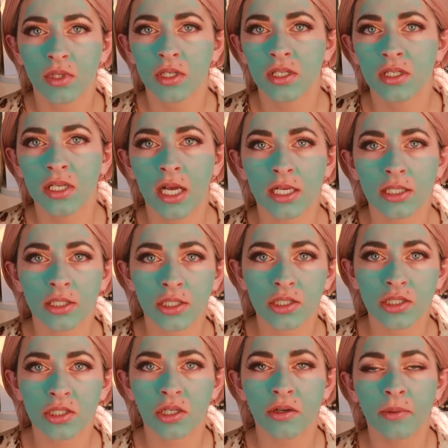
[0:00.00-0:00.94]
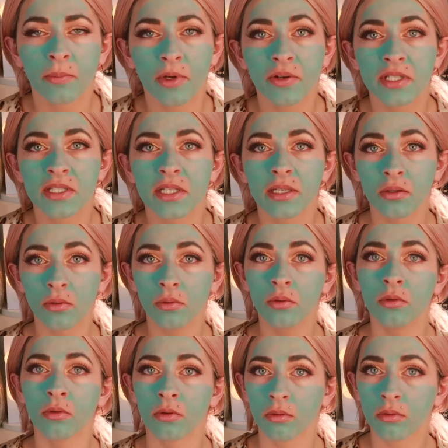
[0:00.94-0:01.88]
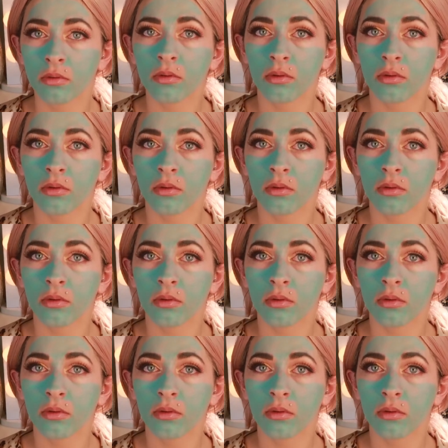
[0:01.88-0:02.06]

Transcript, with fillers: any doctor show, I'm always like, ooh,